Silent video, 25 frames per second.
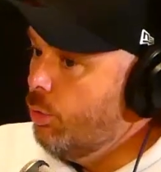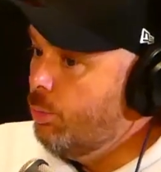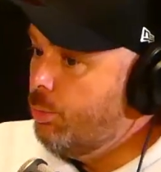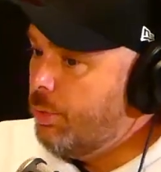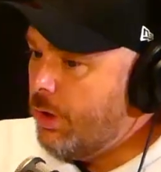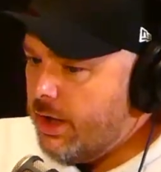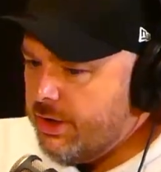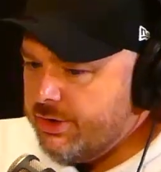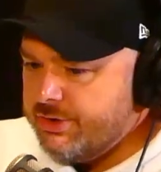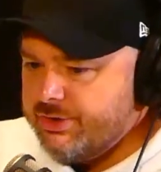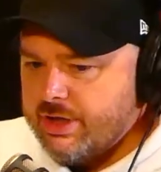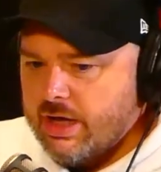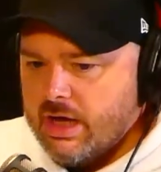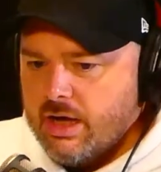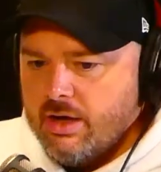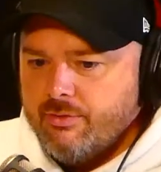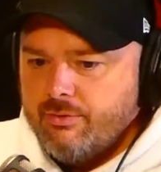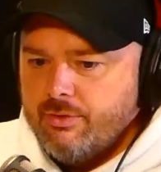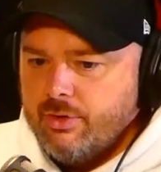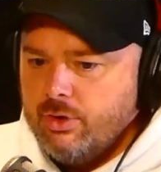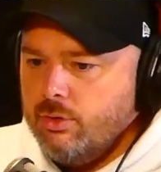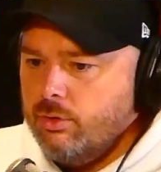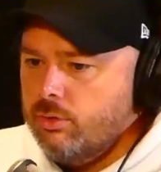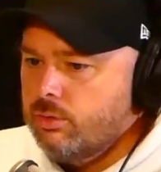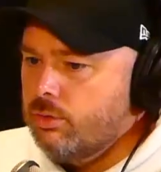Bar
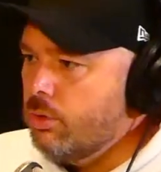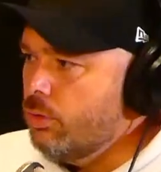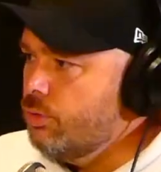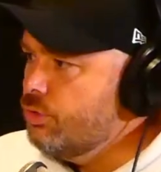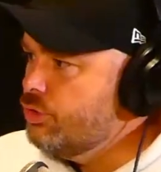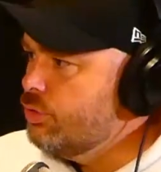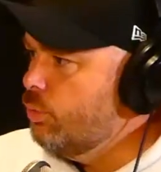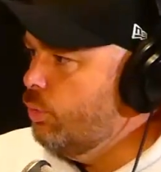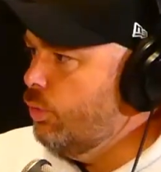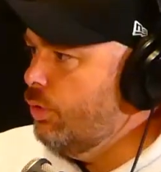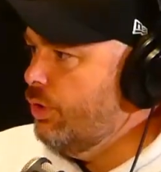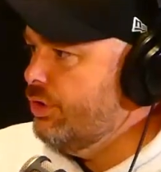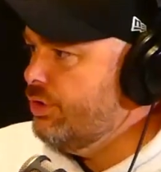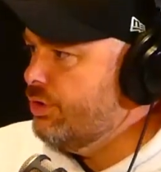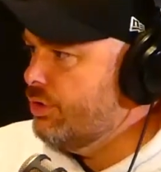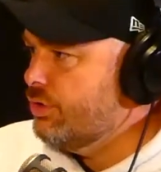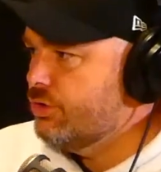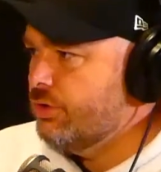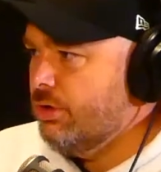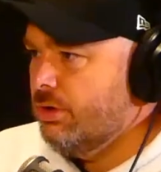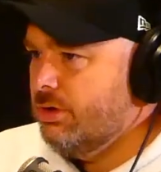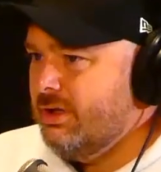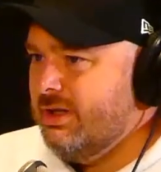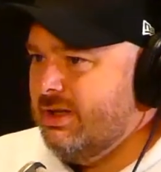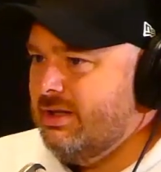staff, Coles and Woolies are
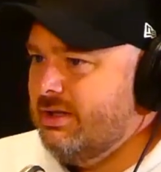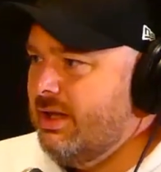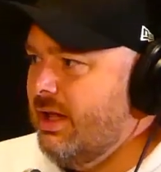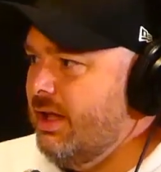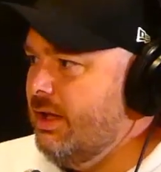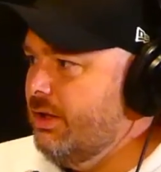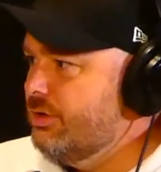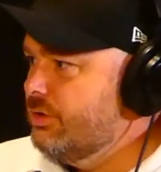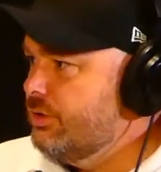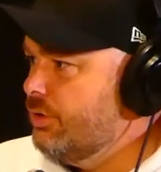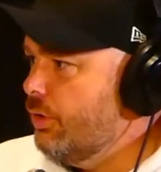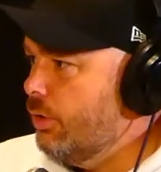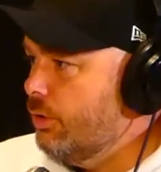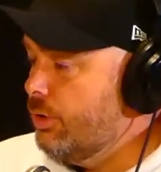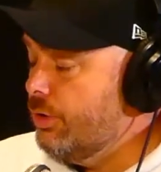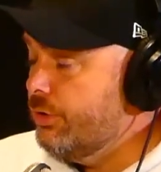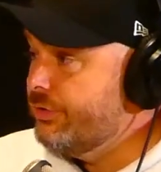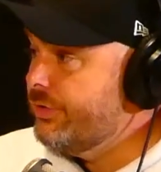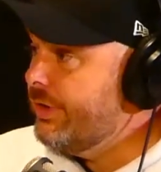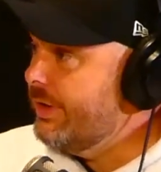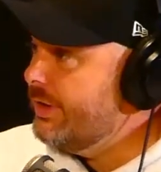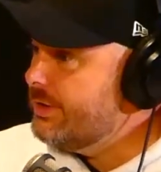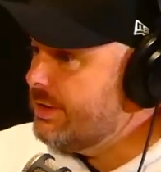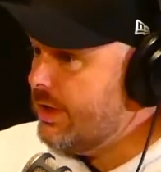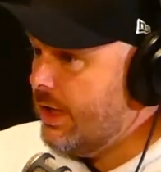struggling at night stockers,
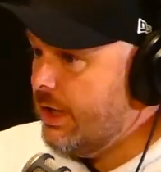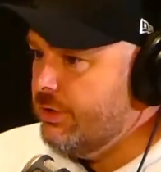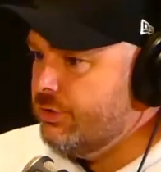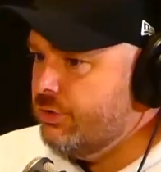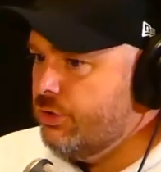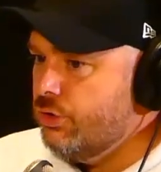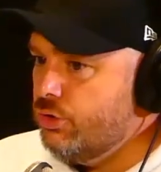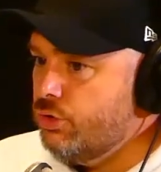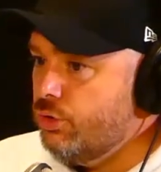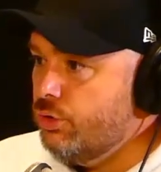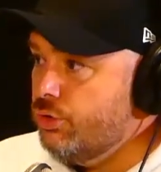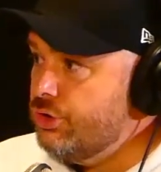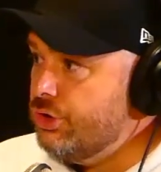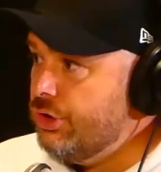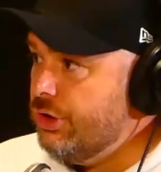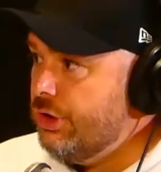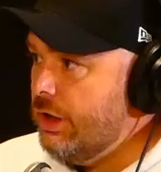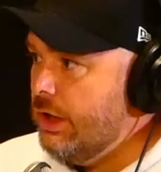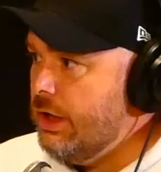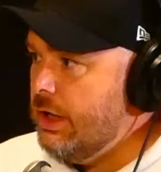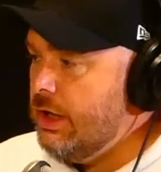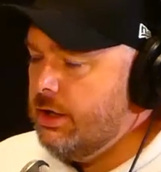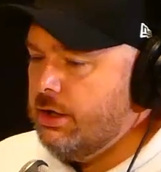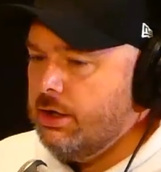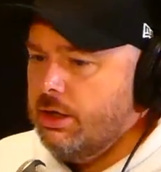things like that. So it shows you.
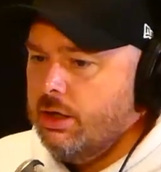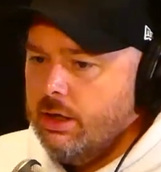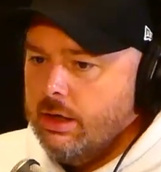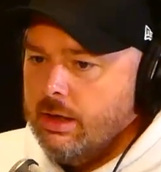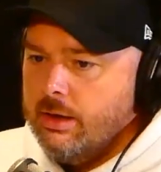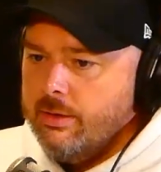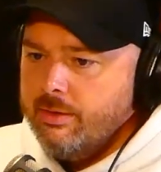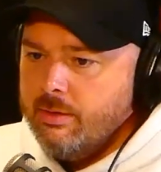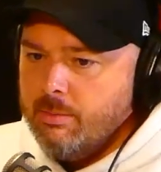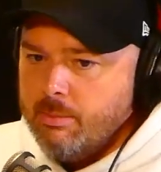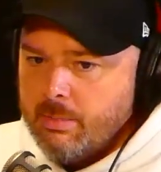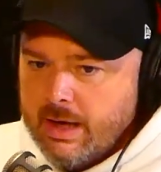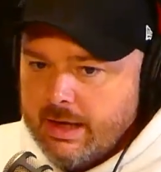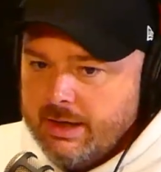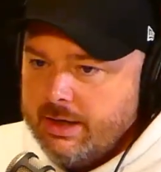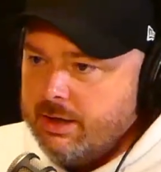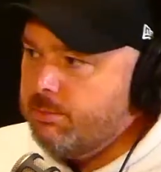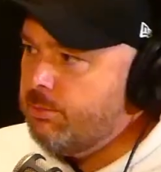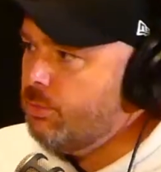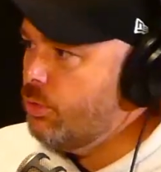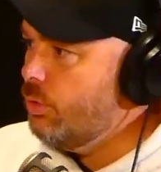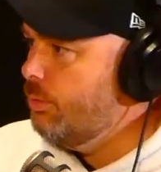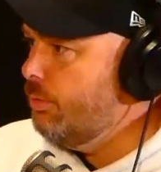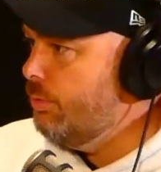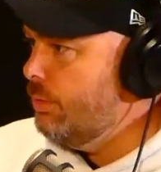And then the
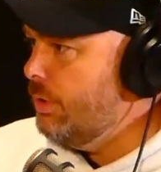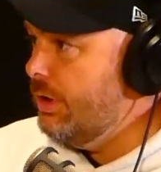mining boom.